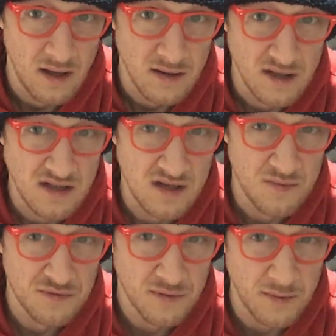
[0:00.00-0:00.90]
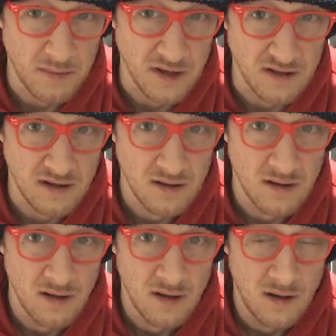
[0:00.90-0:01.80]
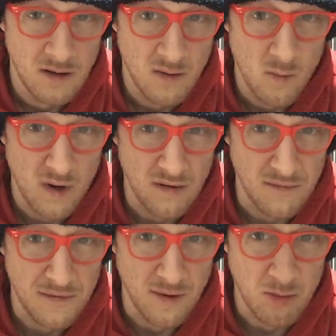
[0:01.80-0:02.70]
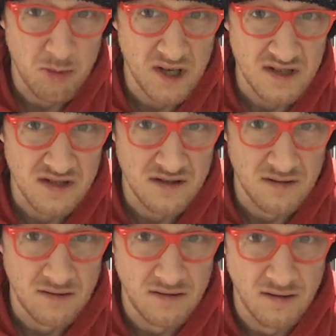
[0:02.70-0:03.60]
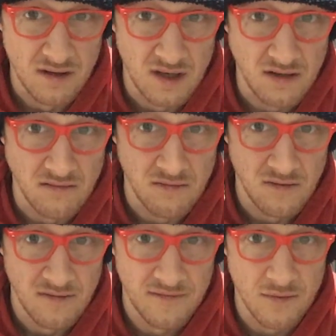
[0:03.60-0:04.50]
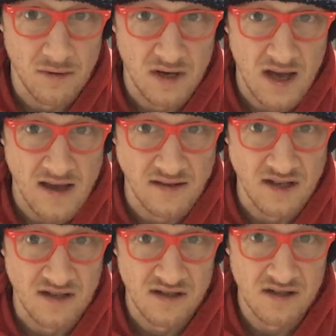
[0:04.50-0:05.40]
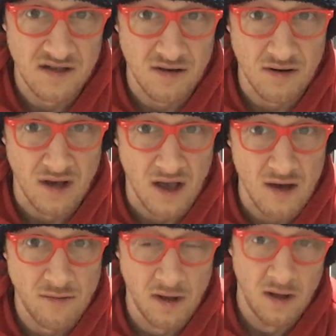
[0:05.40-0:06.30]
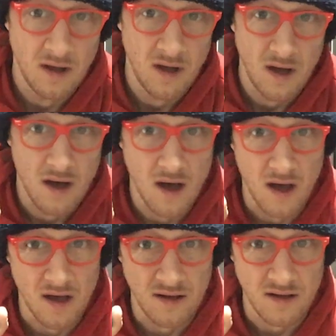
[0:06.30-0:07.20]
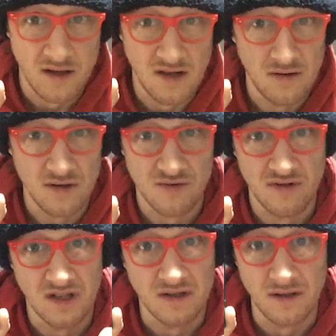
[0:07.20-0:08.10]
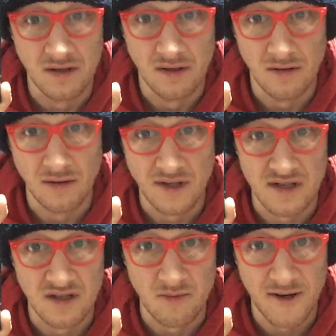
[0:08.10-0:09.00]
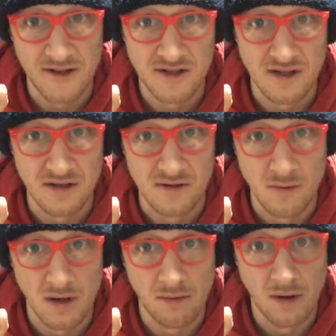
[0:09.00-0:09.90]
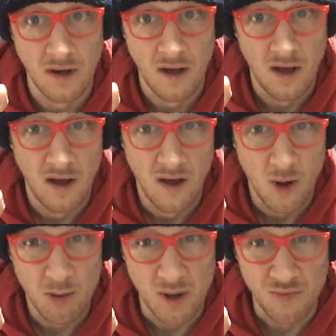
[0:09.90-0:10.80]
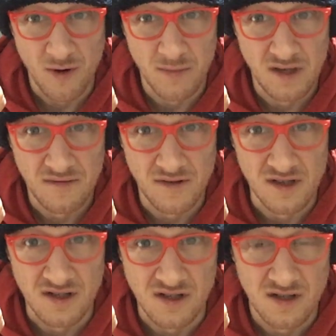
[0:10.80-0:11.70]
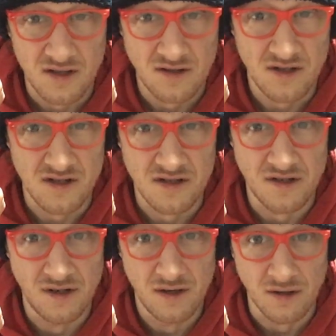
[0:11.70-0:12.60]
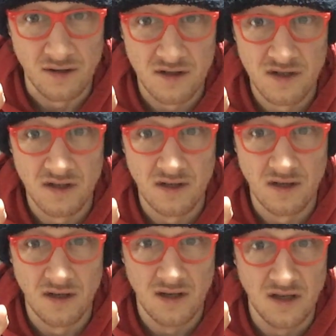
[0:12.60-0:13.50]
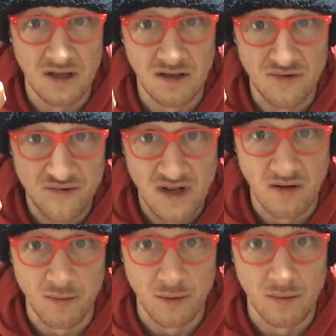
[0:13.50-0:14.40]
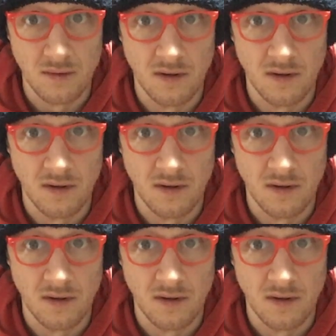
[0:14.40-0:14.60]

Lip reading: this is probably one of the best looking 4K discs that I own. It looks really good on Disney Plus as well, but Prometheus just looks incredible.